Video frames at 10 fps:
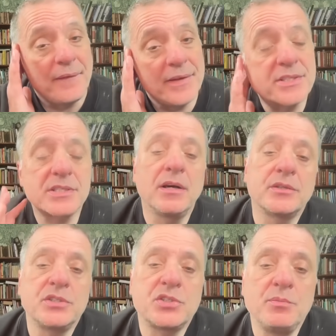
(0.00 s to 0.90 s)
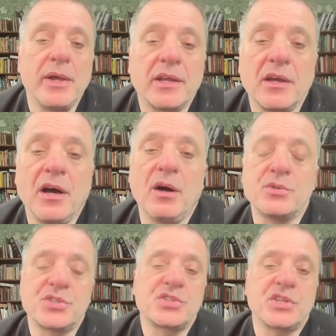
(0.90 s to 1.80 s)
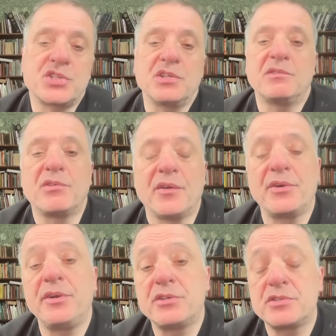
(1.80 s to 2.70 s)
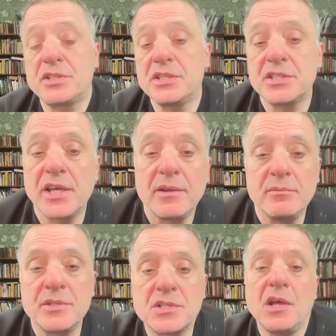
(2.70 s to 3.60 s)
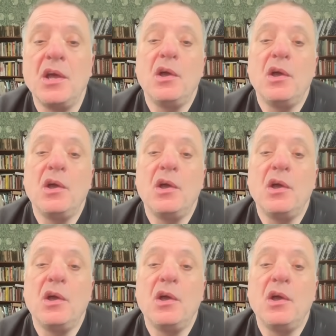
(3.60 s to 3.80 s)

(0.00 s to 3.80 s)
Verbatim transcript: then started to make a whole succession of rather interesting statements.